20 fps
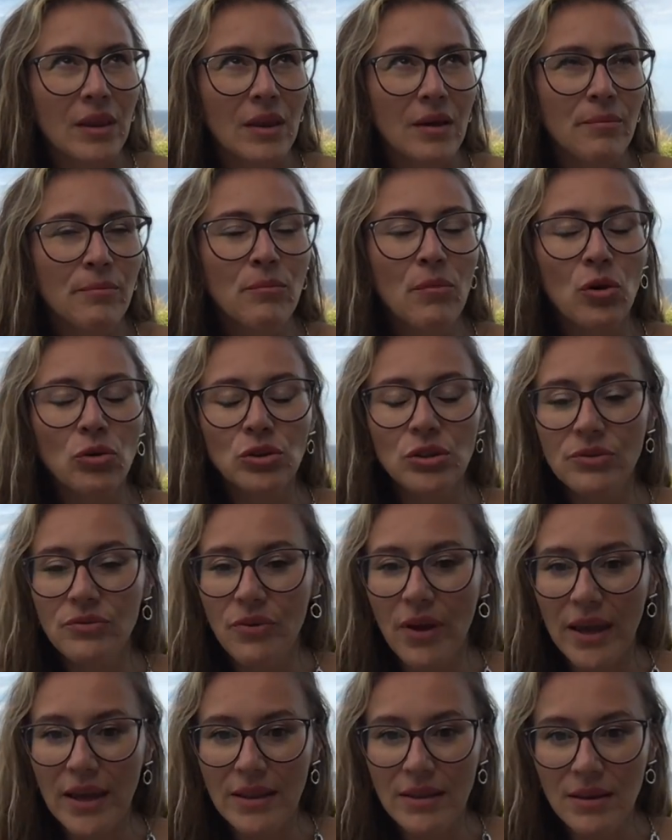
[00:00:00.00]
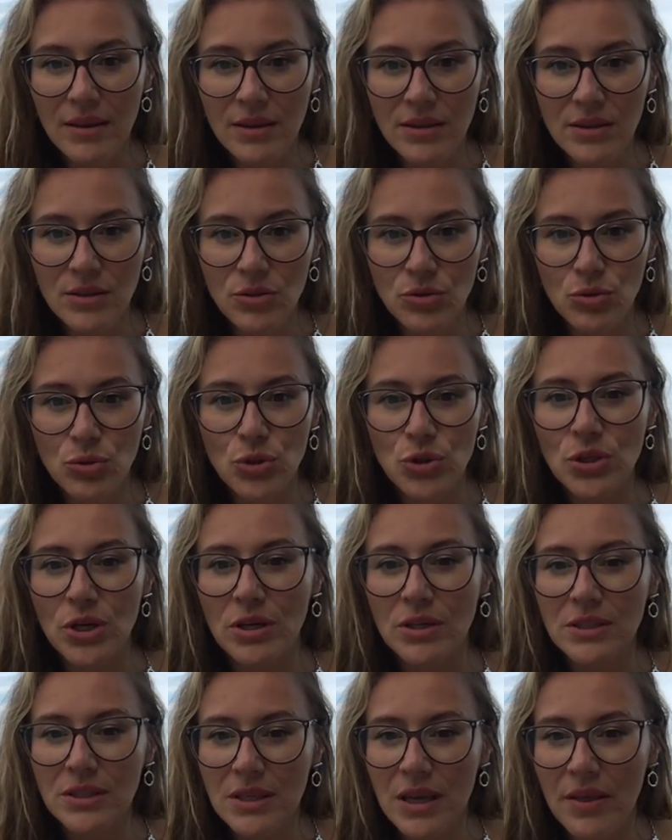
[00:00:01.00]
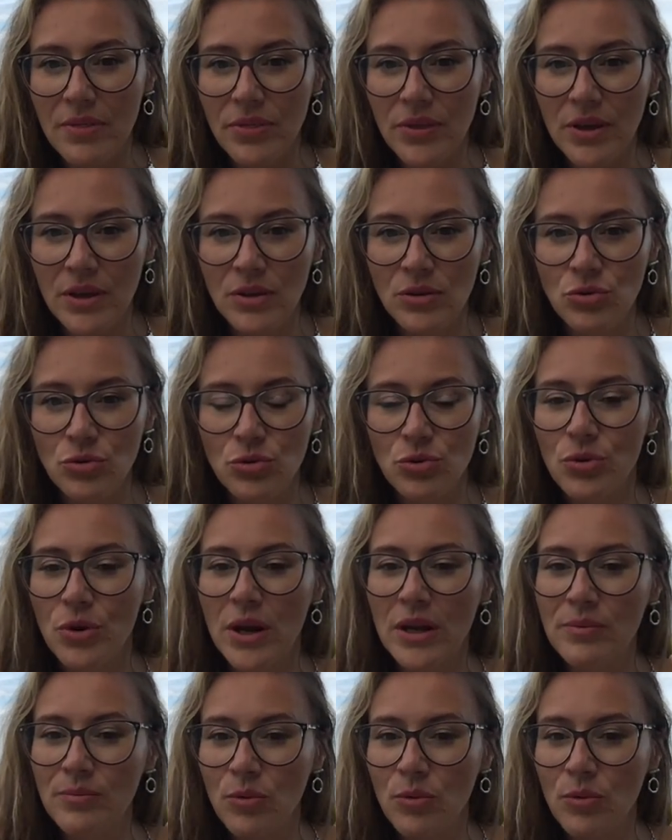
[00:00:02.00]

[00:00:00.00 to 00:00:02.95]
motivated to start something, to create